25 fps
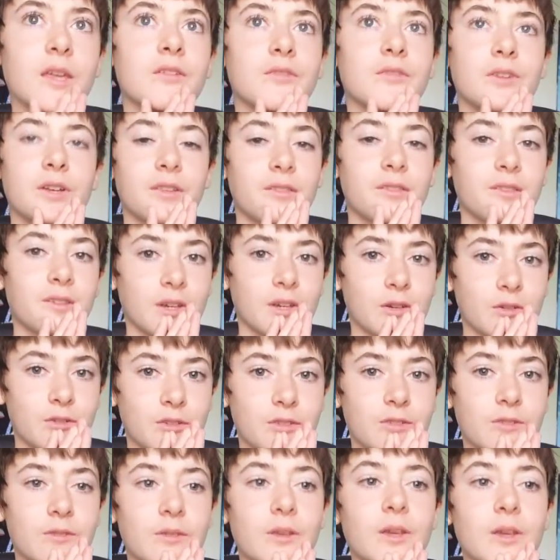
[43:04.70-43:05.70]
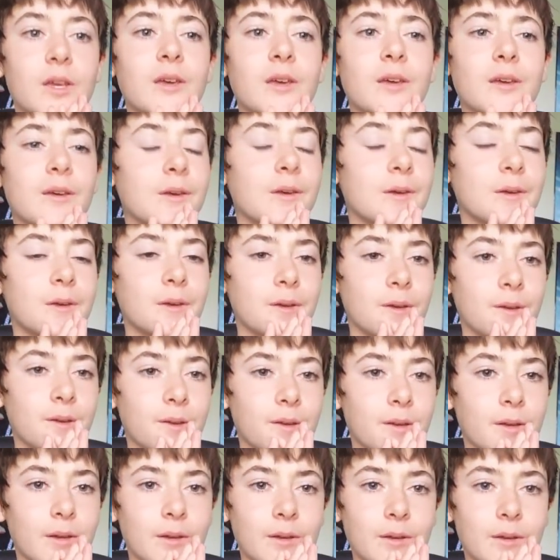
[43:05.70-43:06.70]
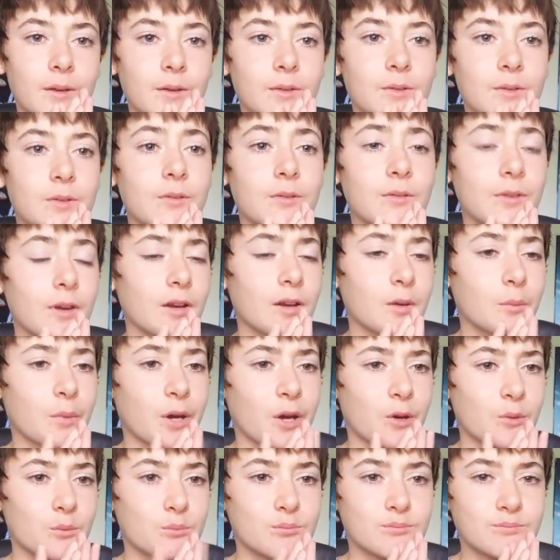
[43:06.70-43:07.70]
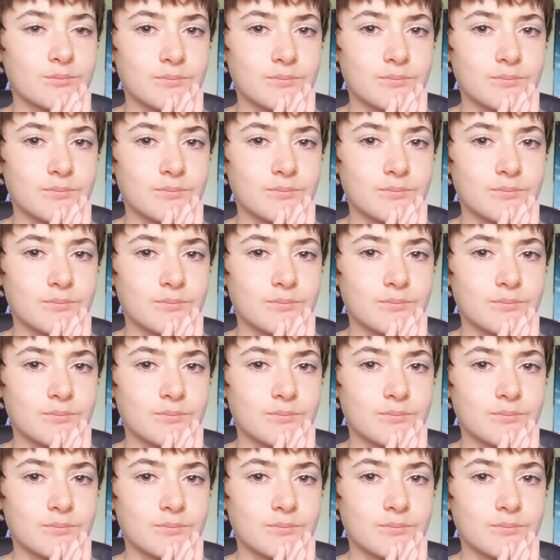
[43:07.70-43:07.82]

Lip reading: of anything else to talk about.